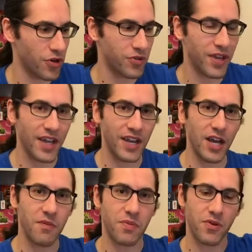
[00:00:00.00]
You can't
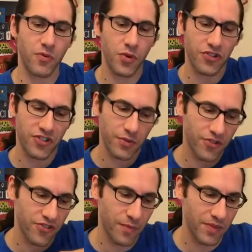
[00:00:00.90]
help but wish there
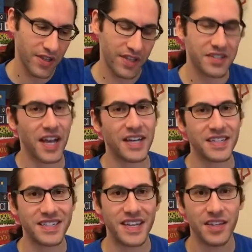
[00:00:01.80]
was something that tied
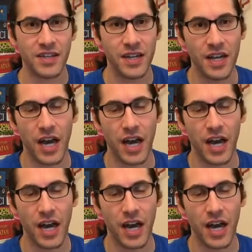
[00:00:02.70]
it together